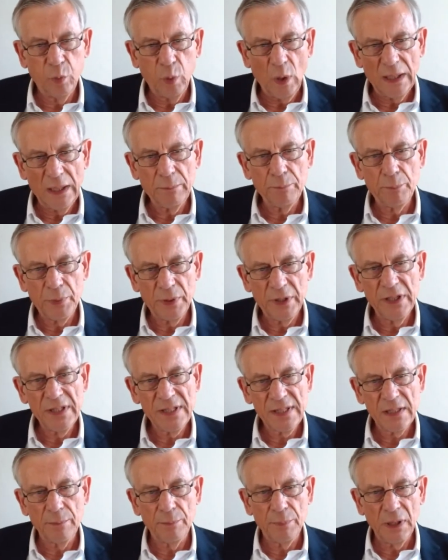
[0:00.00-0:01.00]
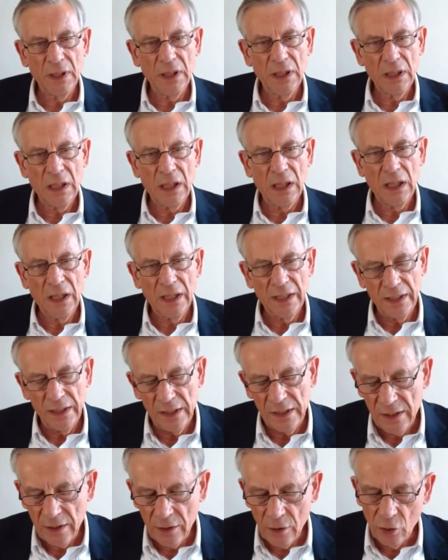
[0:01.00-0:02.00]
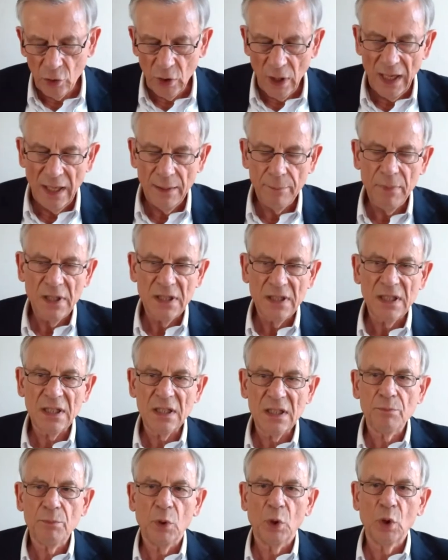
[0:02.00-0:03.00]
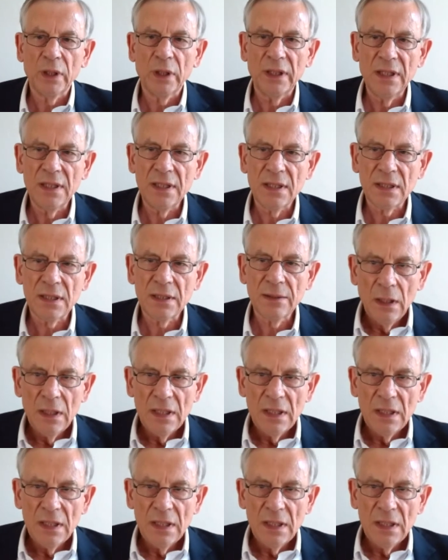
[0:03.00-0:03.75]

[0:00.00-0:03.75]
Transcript: one principle I describe in this book is